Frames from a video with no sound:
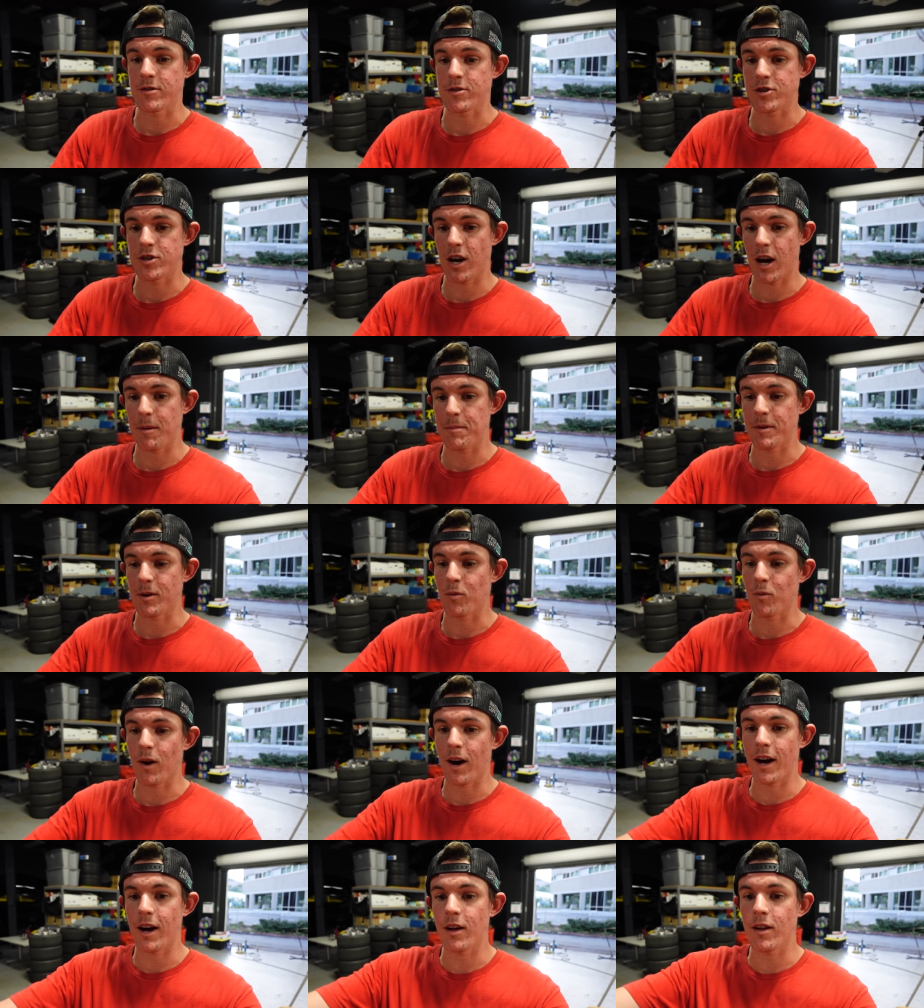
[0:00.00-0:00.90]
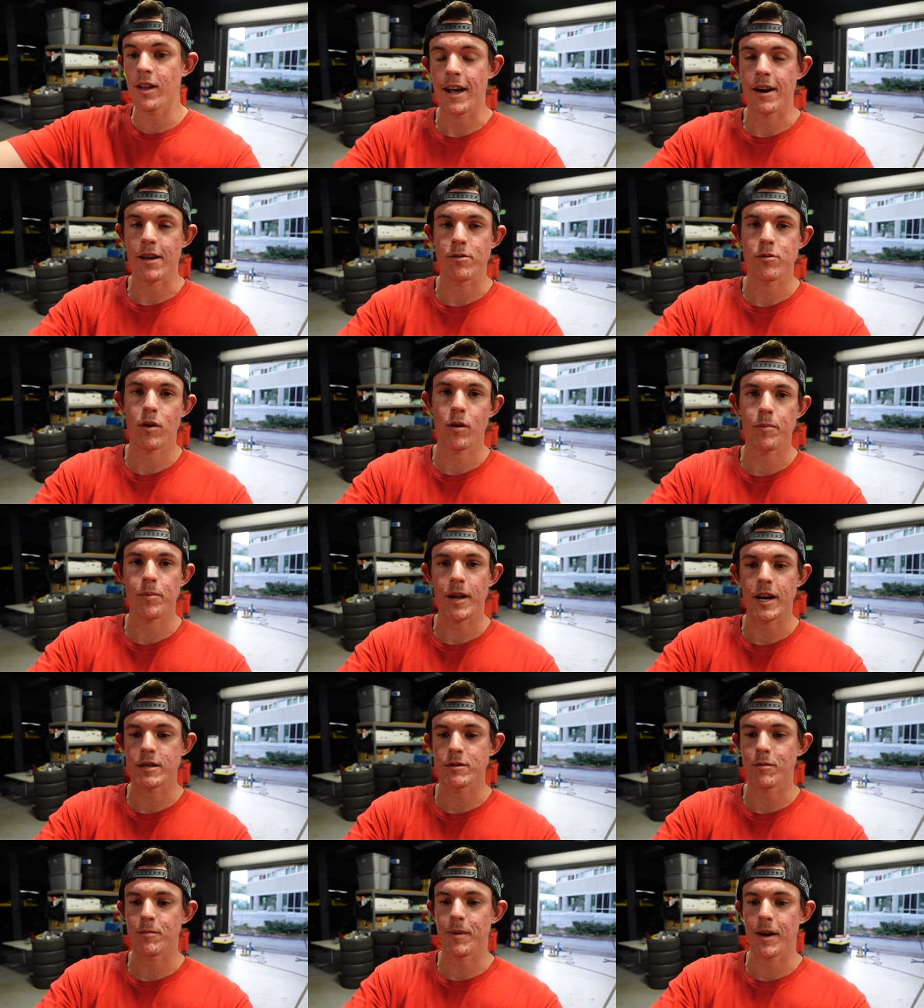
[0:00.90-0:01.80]
the shop in a while. And I throw a
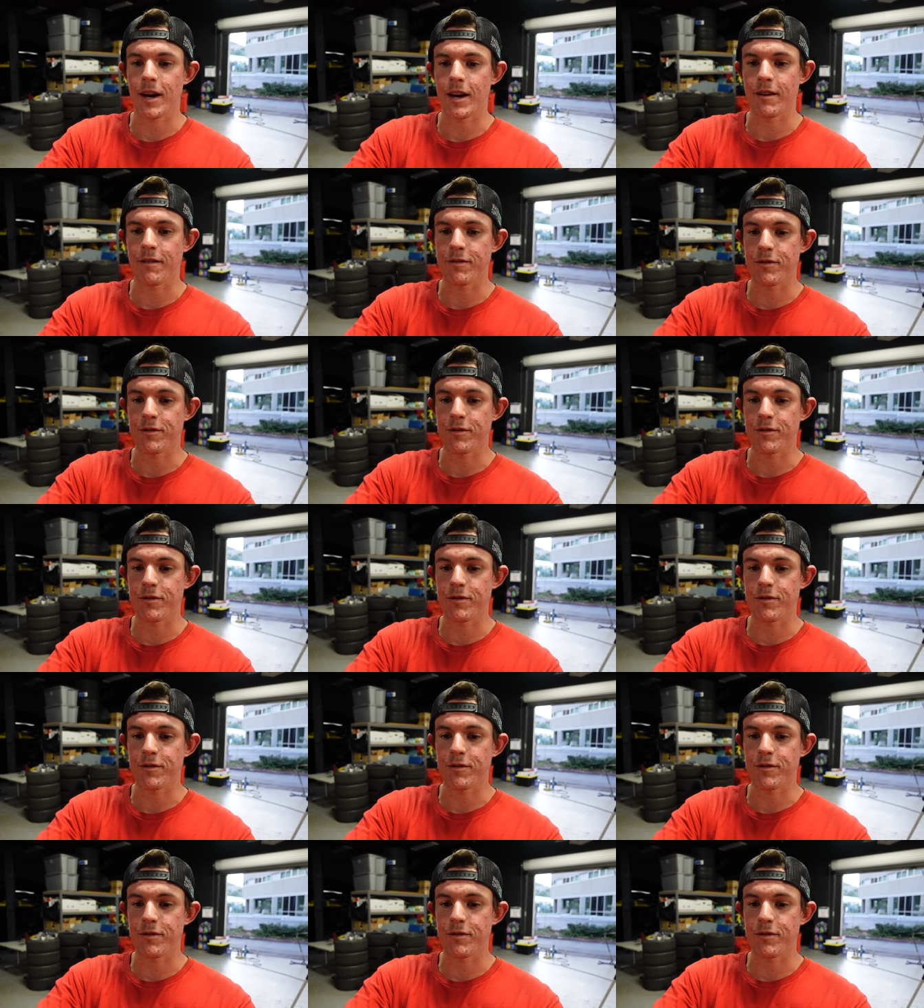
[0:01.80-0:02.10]
Plazmaman